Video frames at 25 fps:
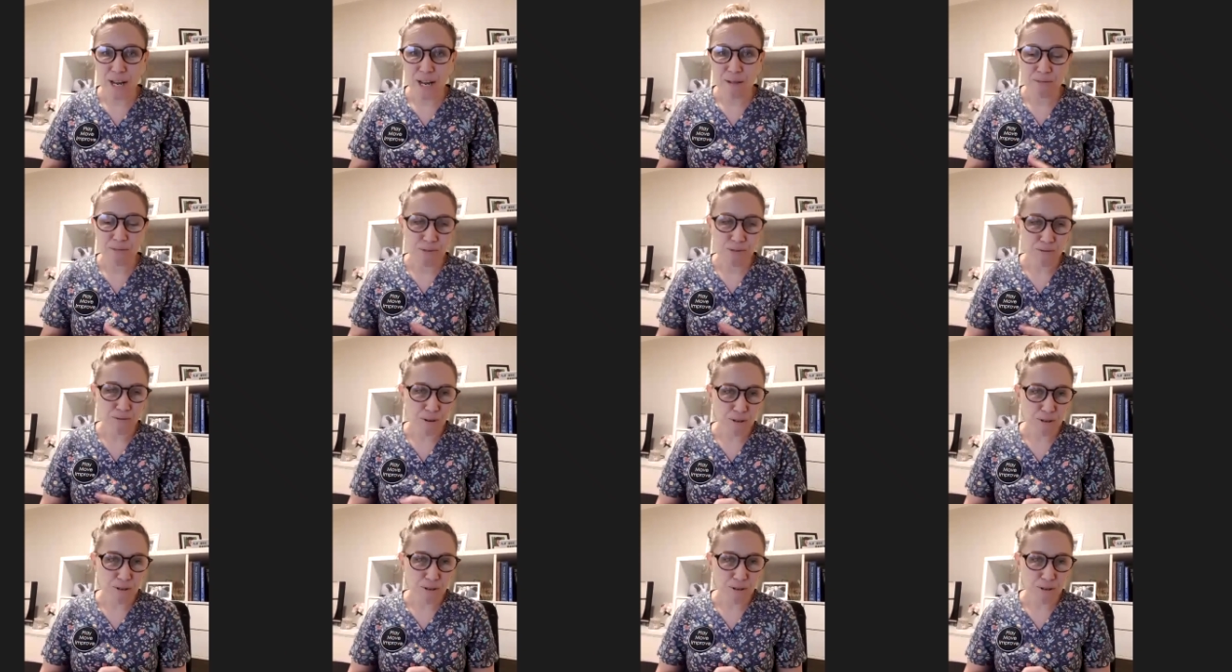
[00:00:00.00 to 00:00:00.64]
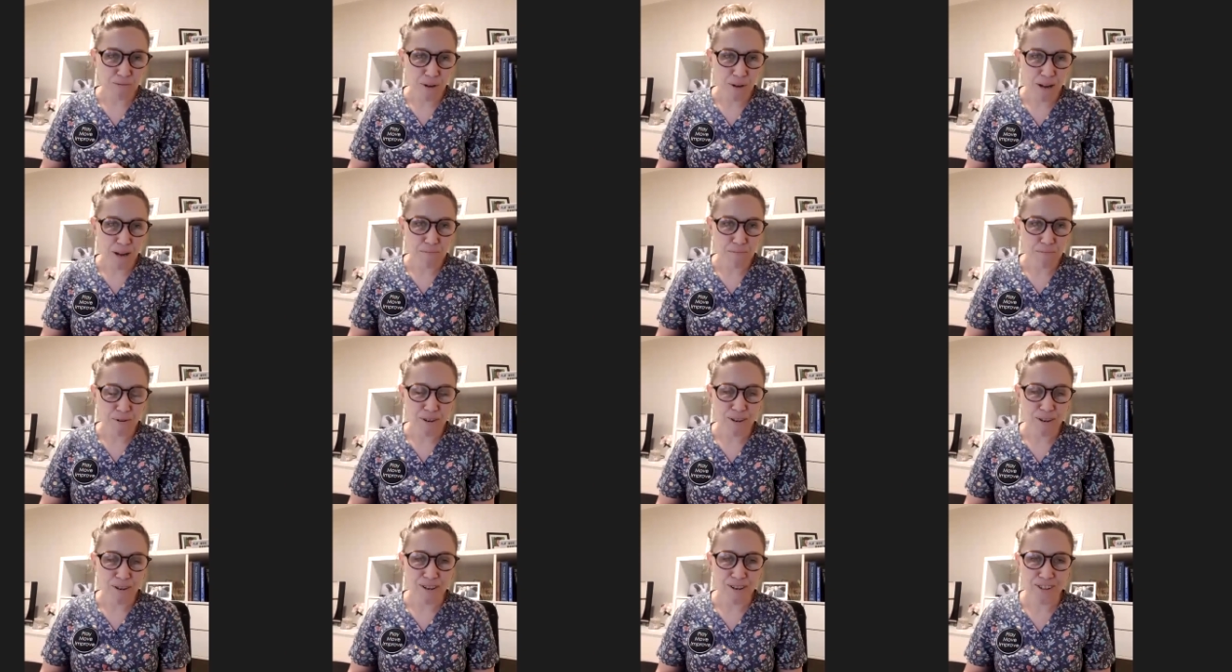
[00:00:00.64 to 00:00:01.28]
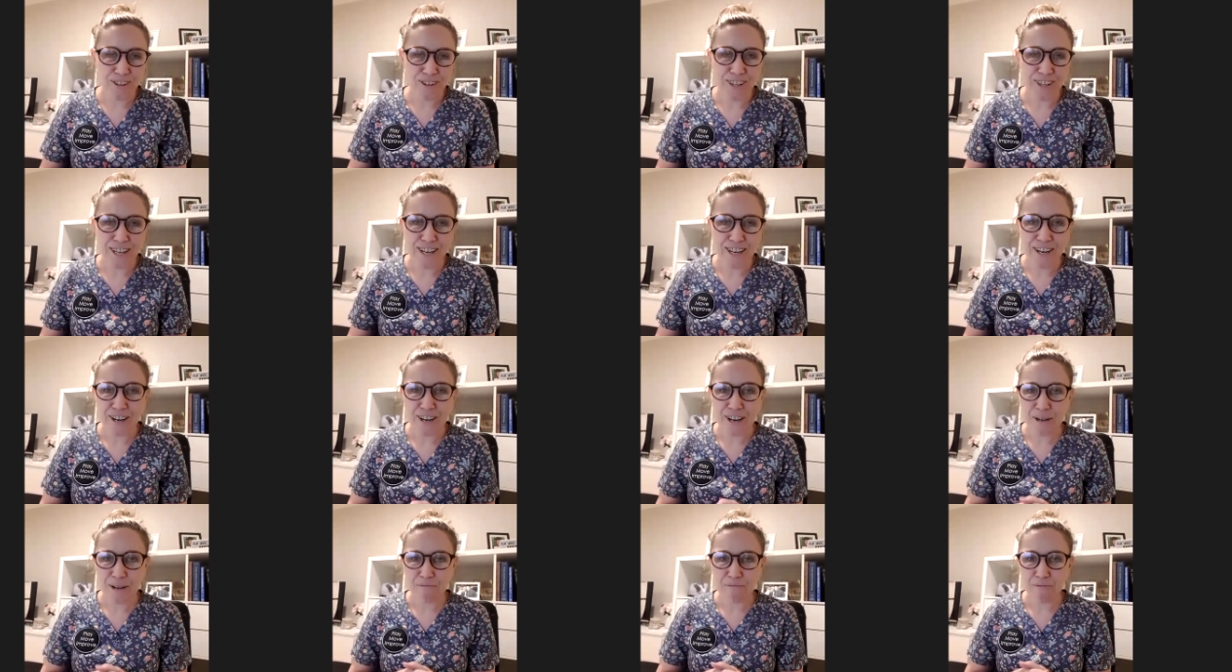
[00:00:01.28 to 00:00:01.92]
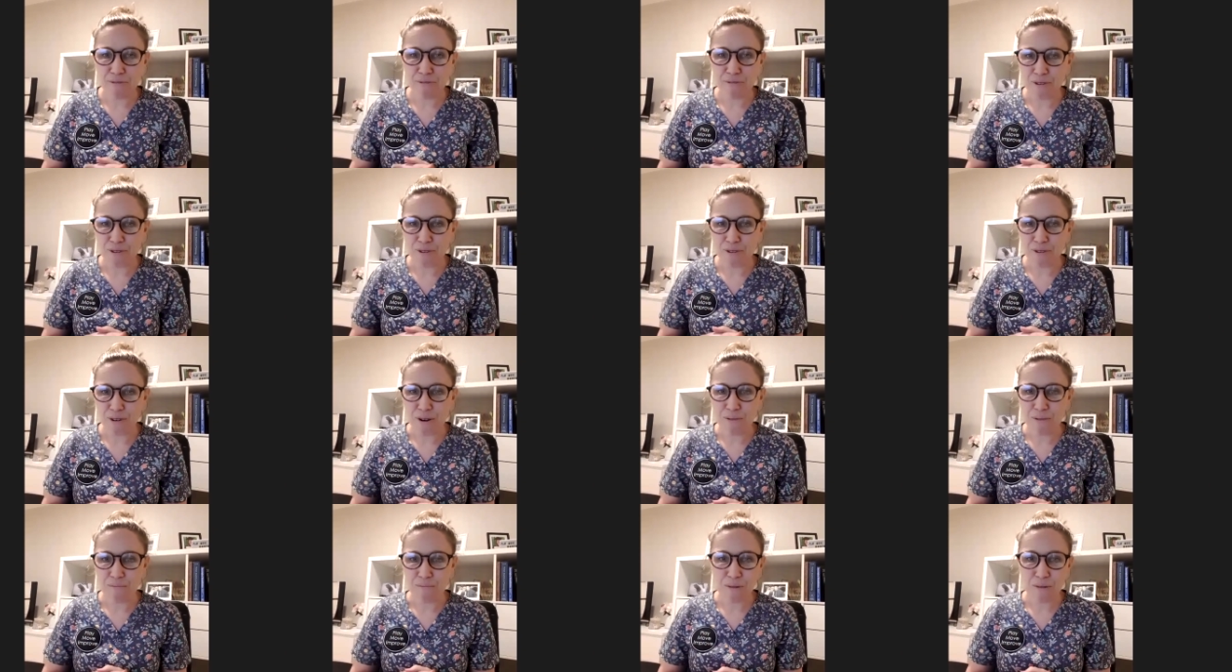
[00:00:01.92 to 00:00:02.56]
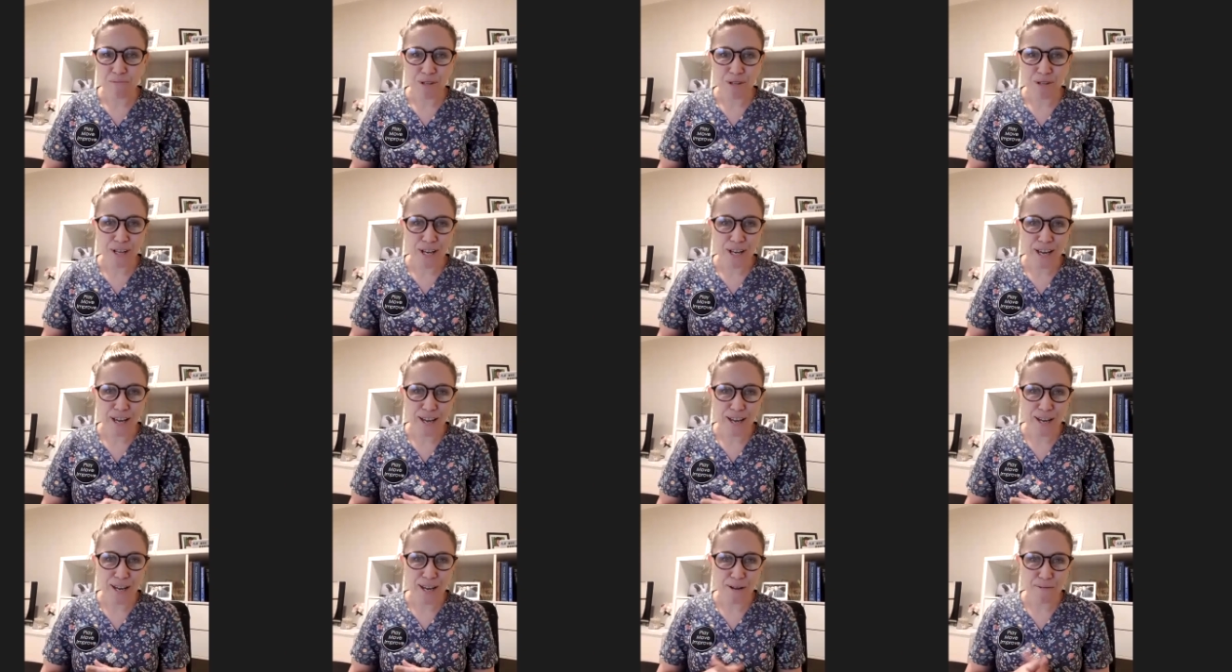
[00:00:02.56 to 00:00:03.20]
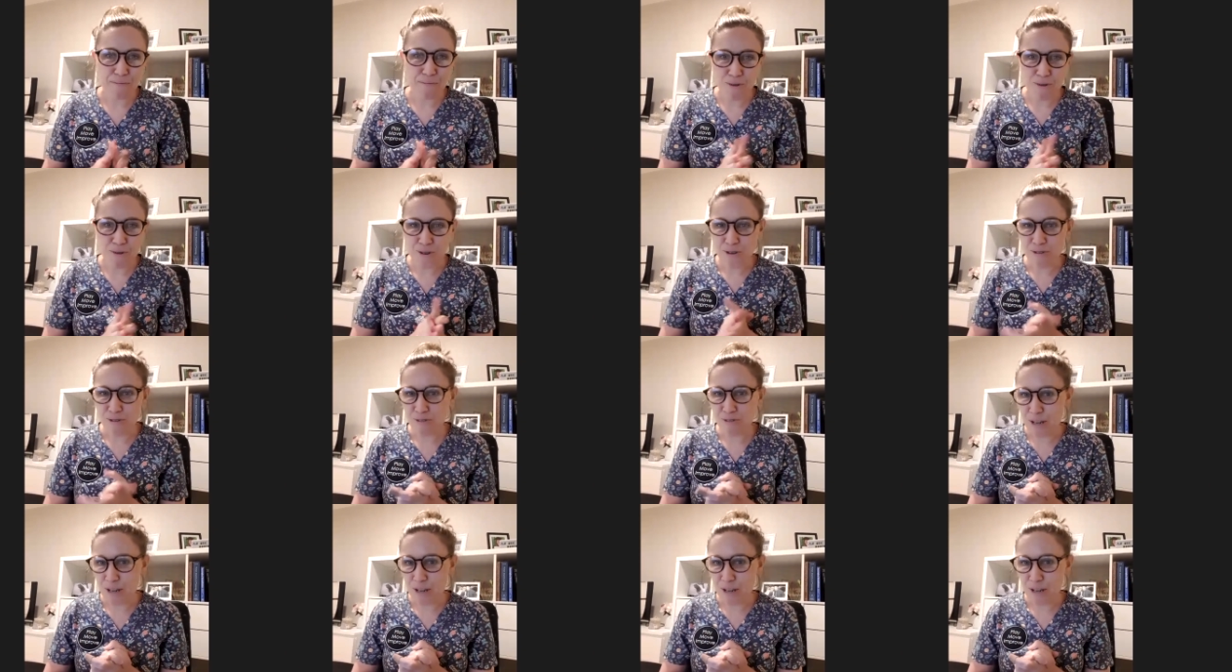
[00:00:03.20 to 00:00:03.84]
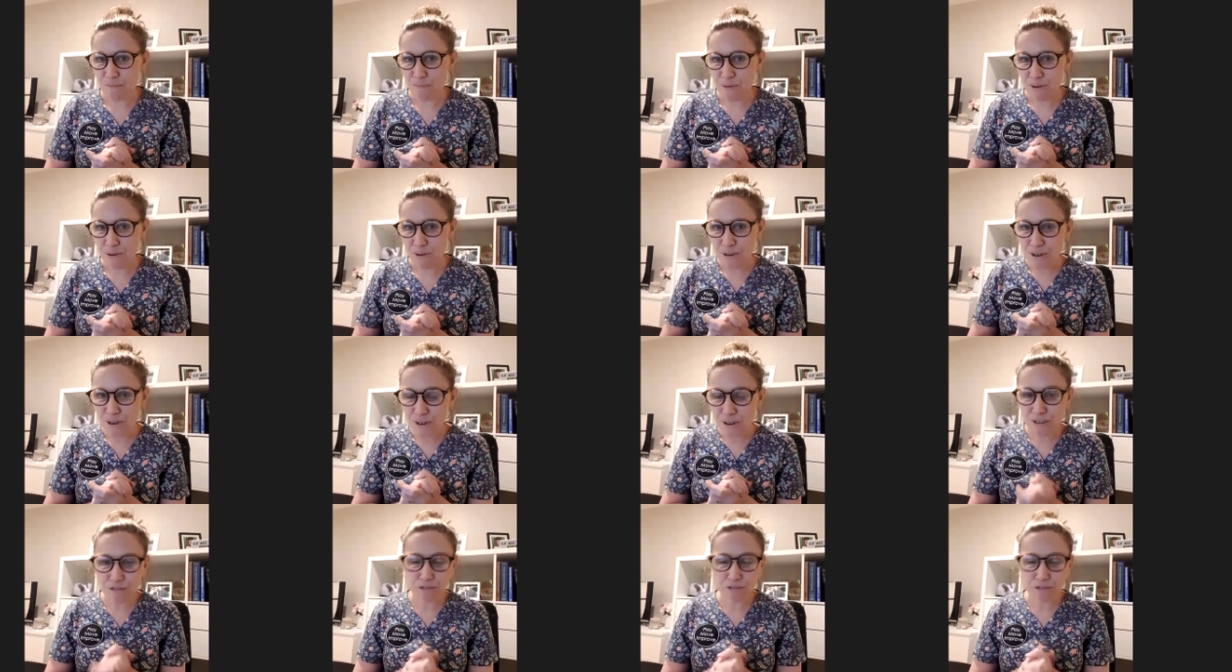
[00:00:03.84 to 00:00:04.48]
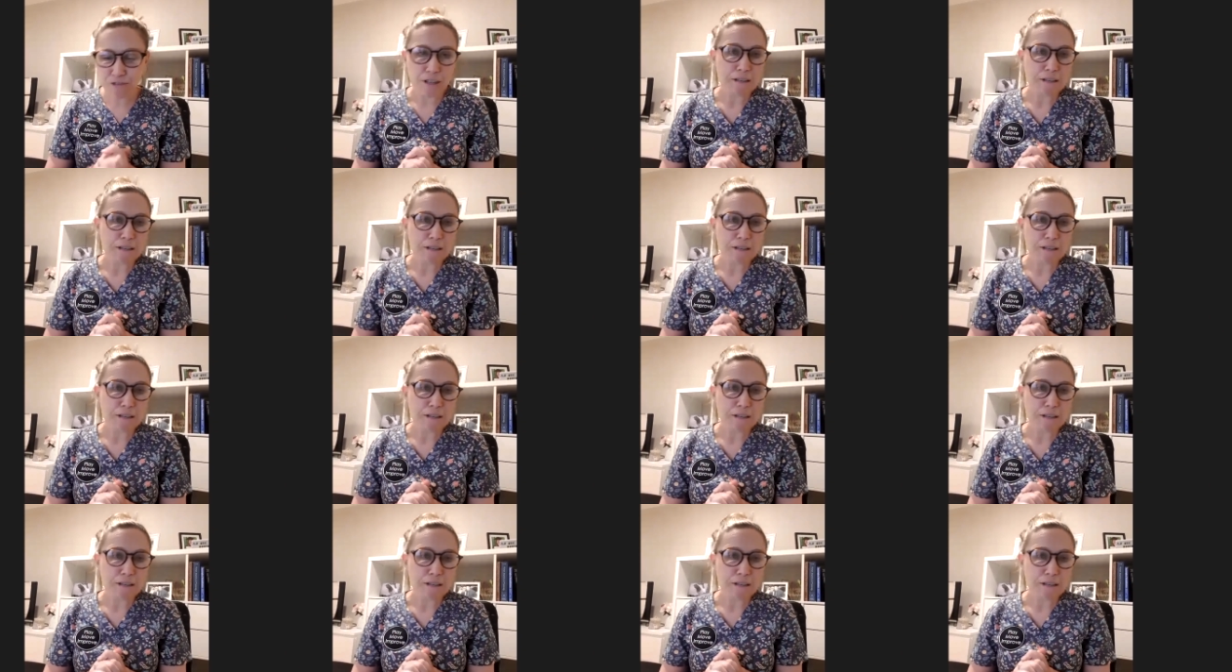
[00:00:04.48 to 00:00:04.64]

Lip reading: name is Robyn Papworth and I'm from Play, Move, Improve.